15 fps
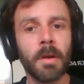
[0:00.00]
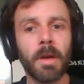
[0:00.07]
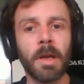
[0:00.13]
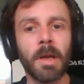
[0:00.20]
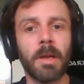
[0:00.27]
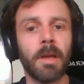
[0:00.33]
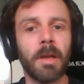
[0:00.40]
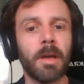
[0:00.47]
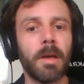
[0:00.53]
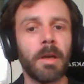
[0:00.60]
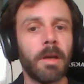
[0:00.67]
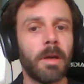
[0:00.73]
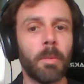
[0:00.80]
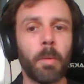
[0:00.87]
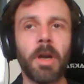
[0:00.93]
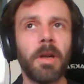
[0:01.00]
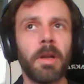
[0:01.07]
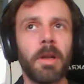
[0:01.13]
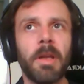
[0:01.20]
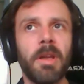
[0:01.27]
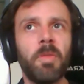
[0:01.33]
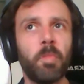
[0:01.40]
and while
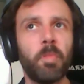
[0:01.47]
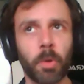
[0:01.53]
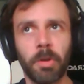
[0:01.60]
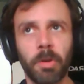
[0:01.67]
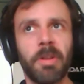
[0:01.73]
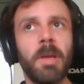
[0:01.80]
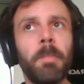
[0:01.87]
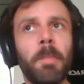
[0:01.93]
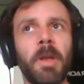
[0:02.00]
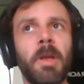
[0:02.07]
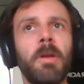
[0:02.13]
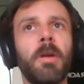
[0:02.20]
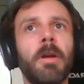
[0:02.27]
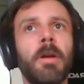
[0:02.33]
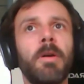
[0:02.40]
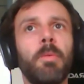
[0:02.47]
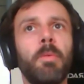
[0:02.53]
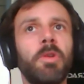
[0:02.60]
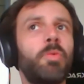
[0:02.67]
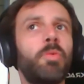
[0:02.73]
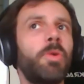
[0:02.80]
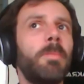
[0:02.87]
he's prototyping
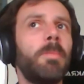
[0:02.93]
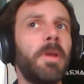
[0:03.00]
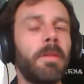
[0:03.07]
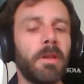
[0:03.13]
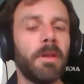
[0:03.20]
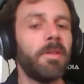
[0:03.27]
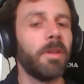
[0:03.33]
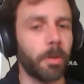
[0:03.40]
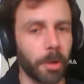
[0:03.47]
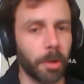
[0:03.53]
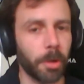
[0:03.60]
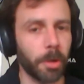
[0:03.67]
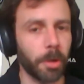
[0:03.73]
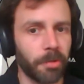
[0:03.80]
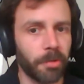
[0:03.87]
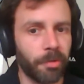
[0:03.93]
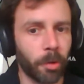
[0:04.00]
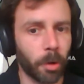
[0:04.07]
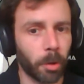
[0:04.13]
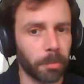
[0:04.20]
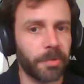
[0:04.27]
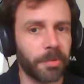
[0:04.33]
what will be the integration of
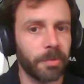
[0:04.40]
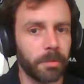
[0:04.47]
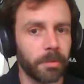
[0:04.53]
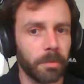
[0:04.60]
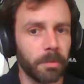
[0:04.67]
forms.